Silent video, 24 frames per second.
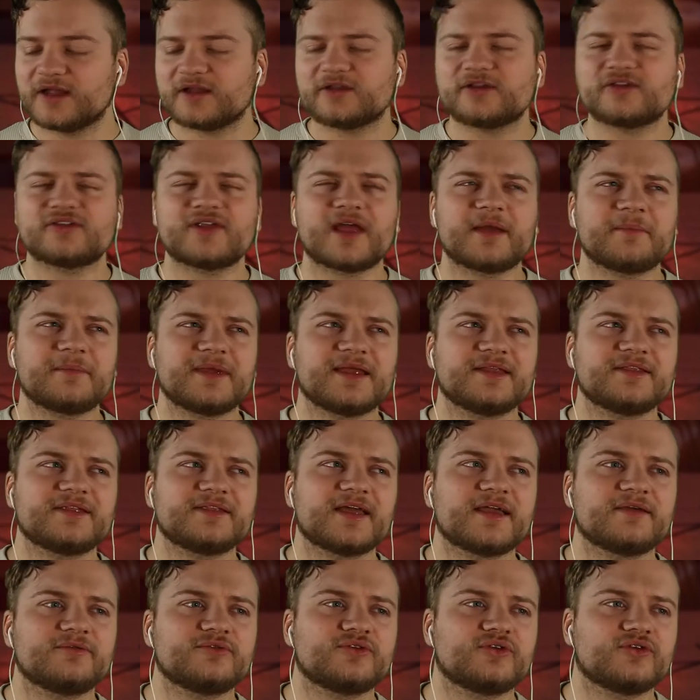does that mean that
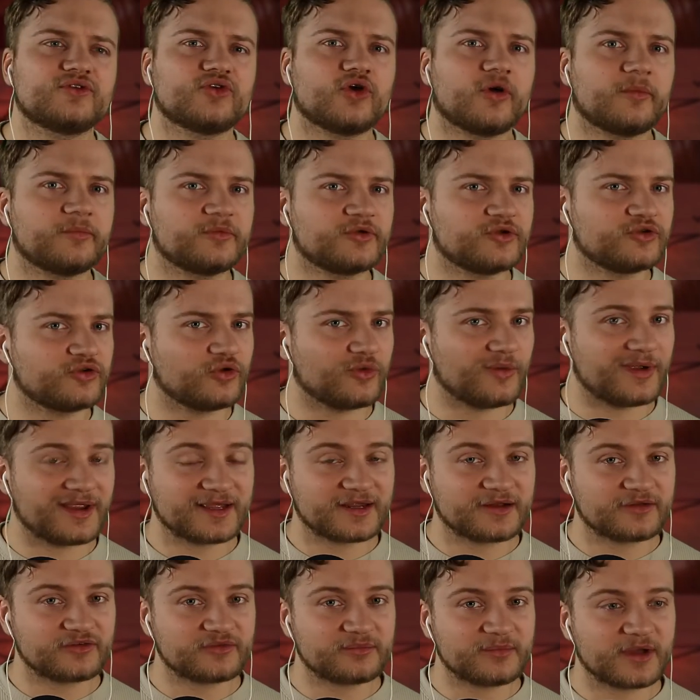they've stopped doing
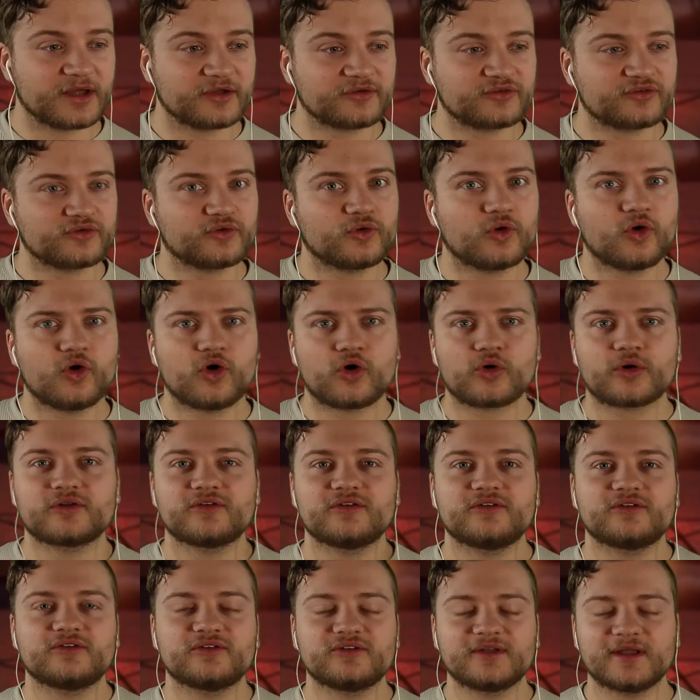it as much, or
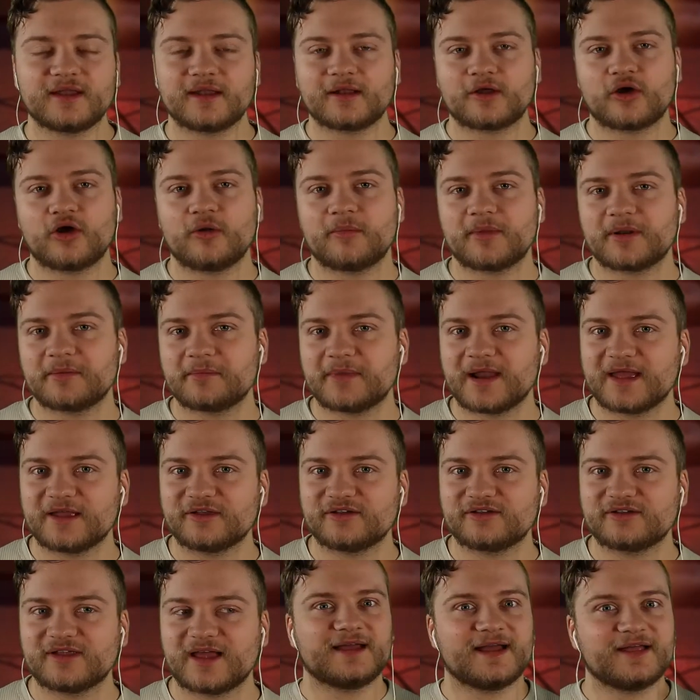is it still
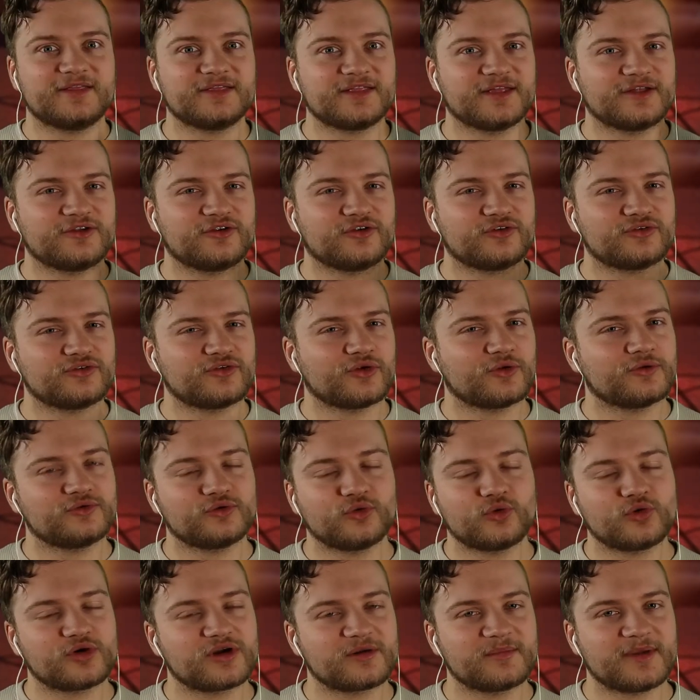commonplace and they just don't
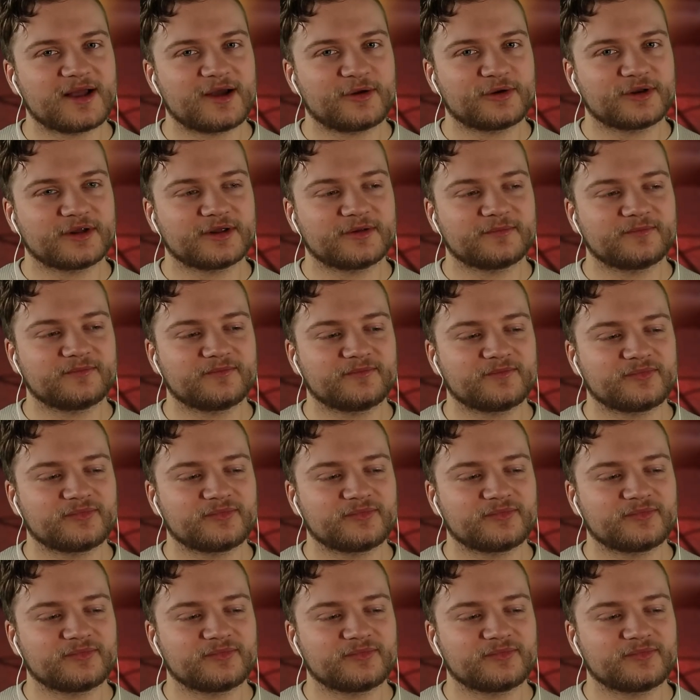talk about it?